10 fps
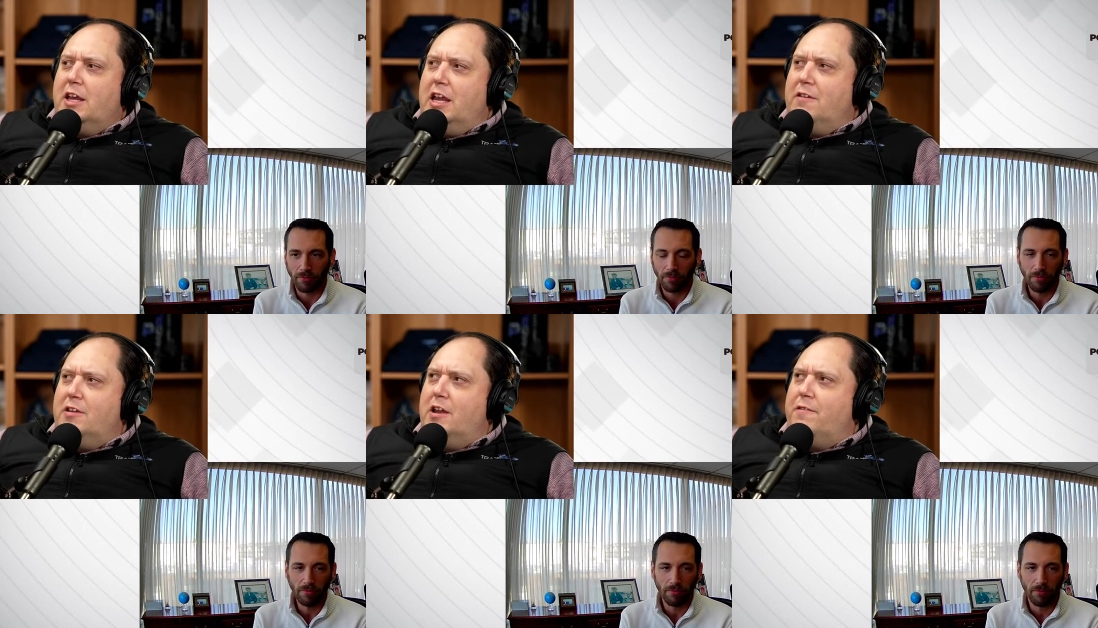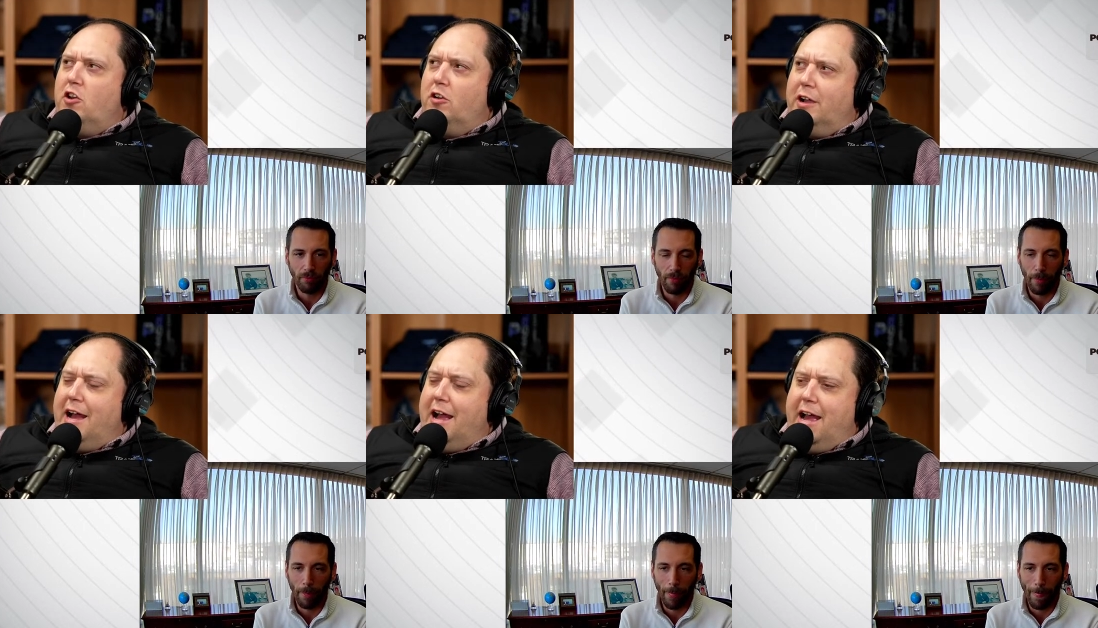Speaker 1: even if you're
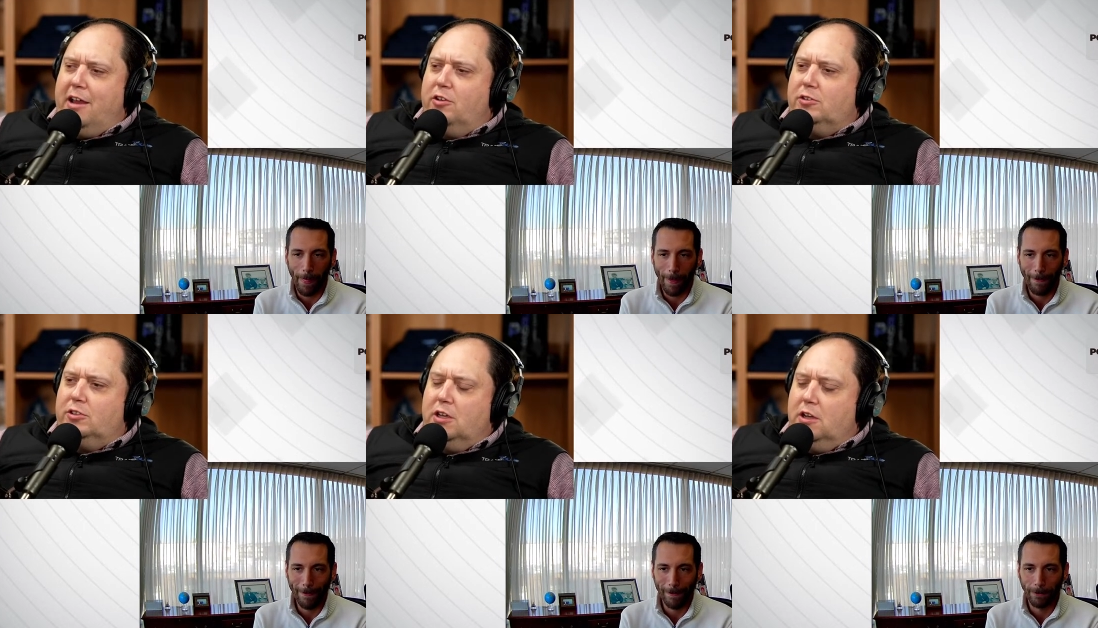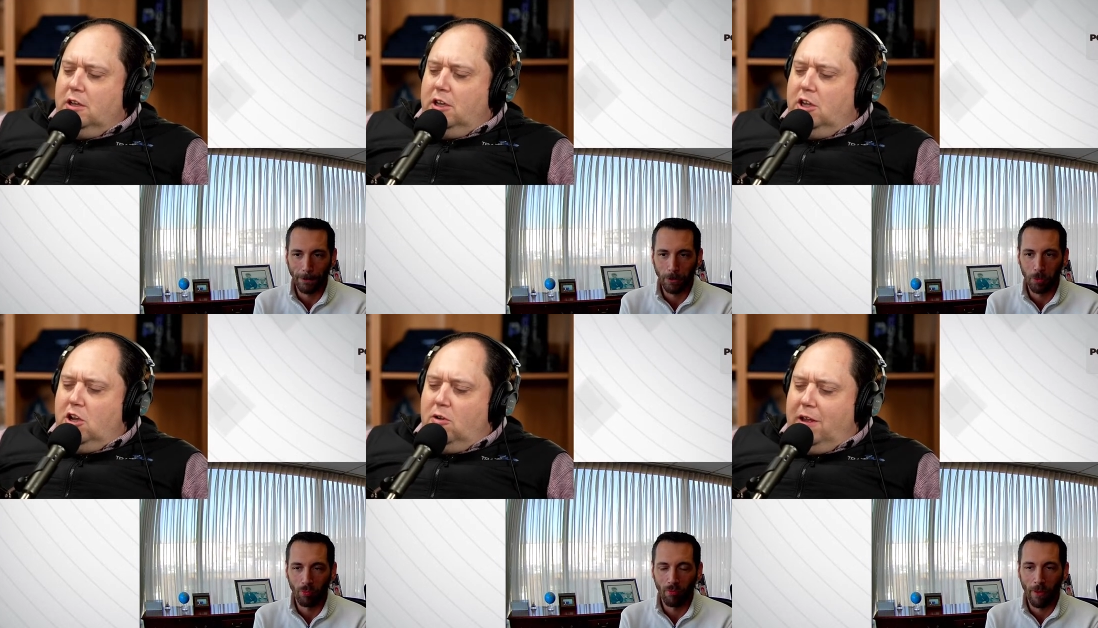a guy who's
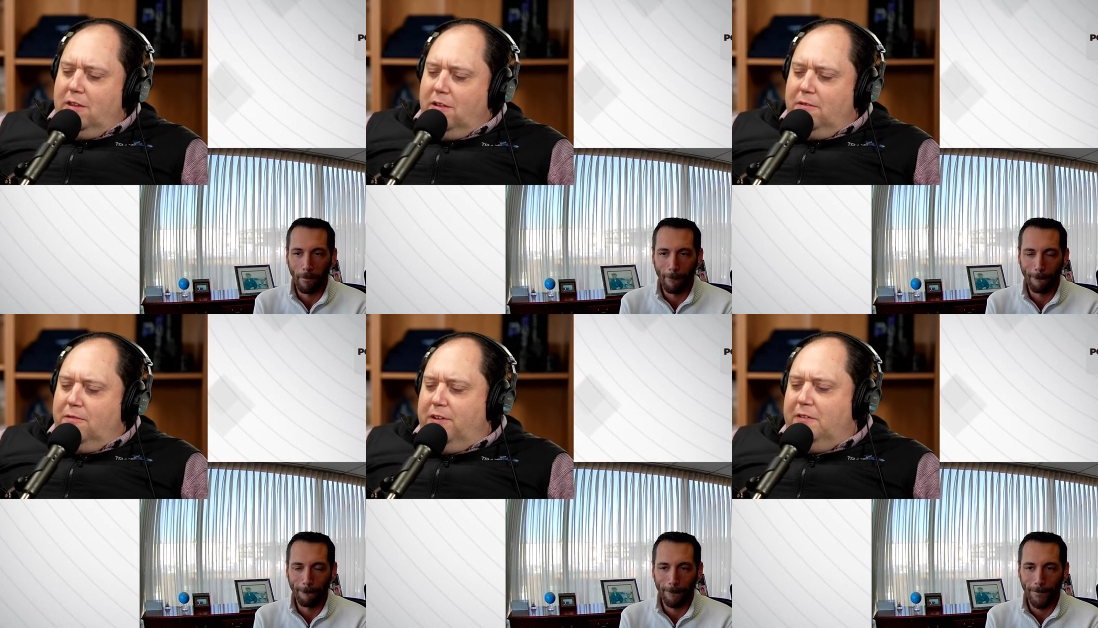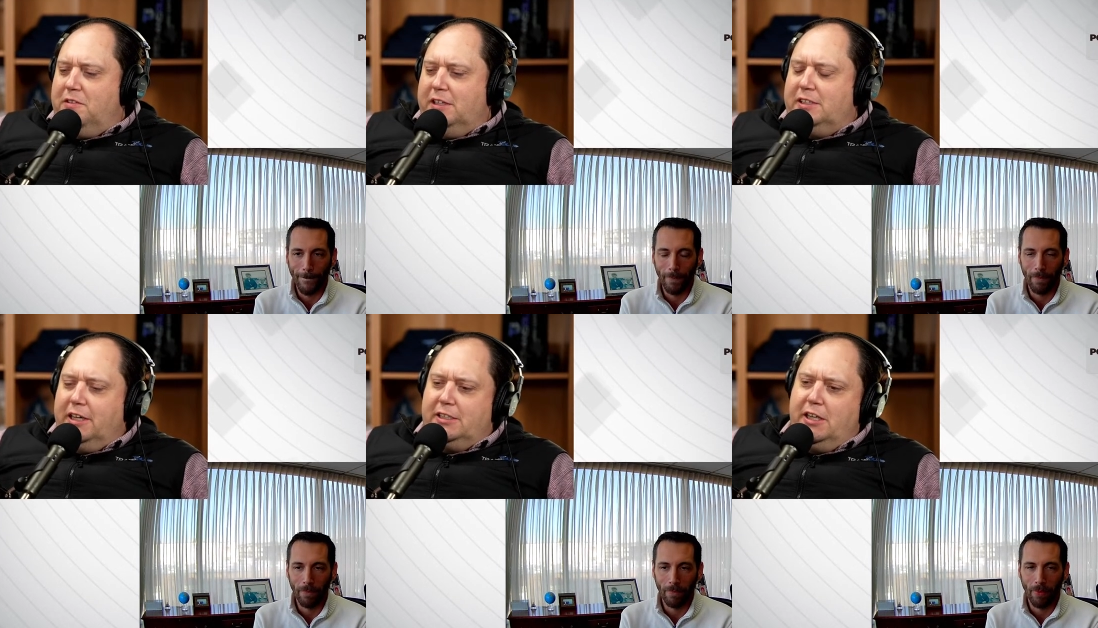you know, in the 50s,
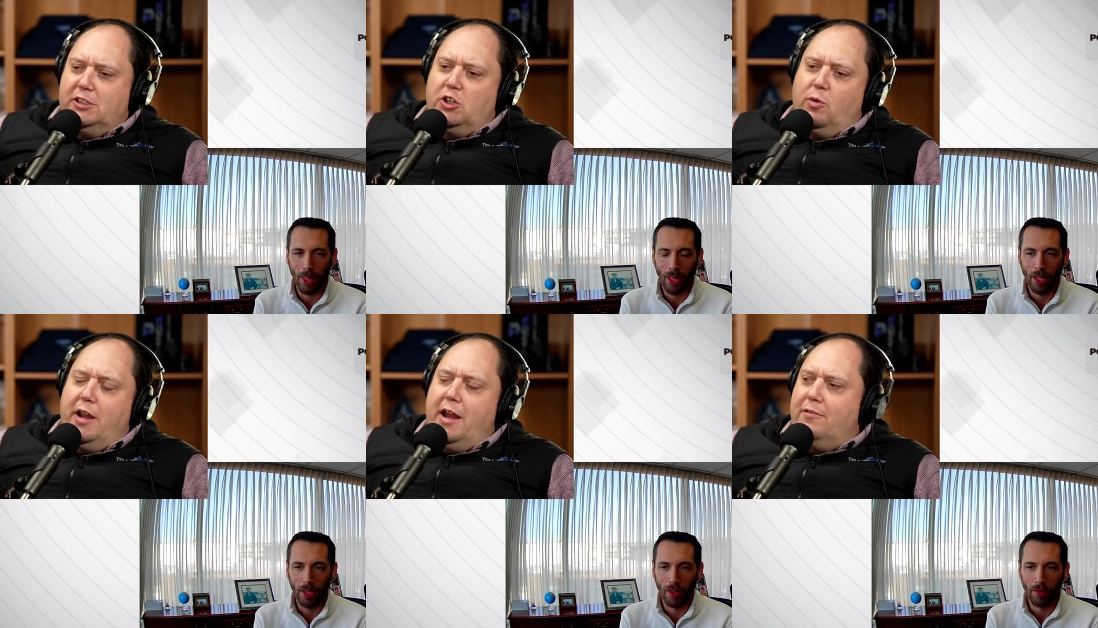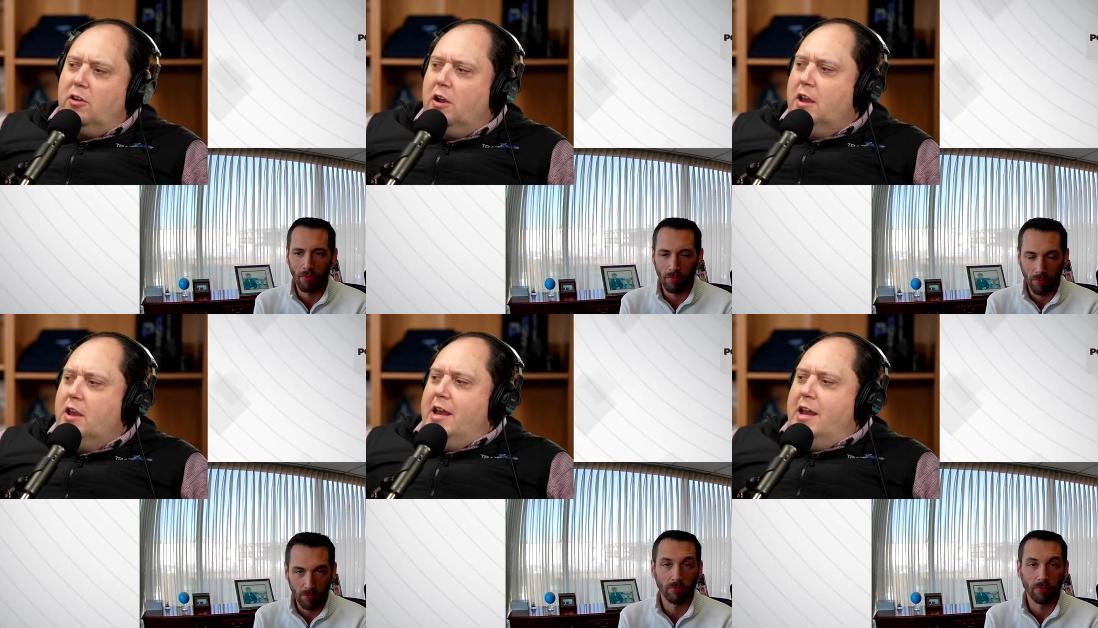60s or whatever,